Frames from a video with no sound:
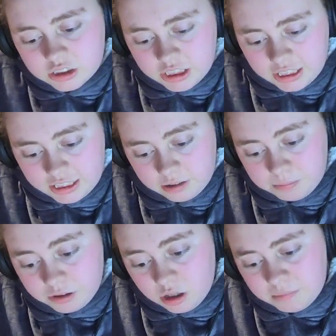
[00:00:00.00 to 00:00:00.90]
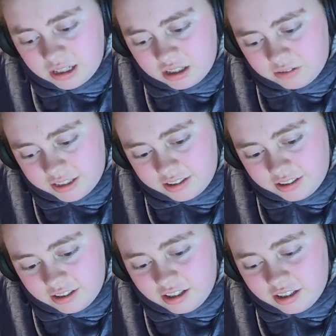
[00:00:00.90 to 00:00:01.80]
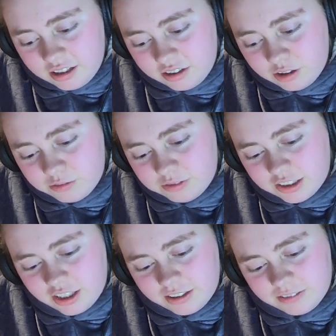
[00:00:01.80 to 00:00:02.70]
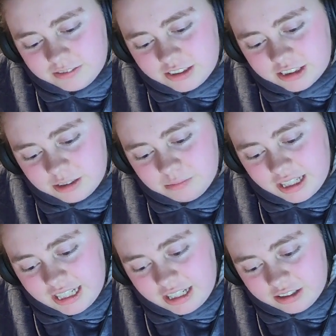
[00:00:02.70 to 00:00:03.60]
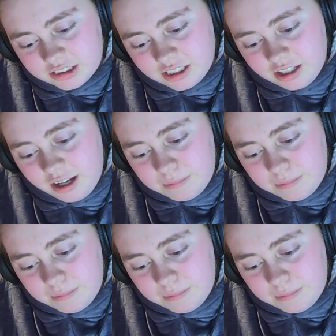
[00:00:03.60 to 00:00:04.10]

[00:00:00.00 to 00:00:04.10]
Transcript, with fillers: she added, But come back, alright? Don't run off to some lighthouse,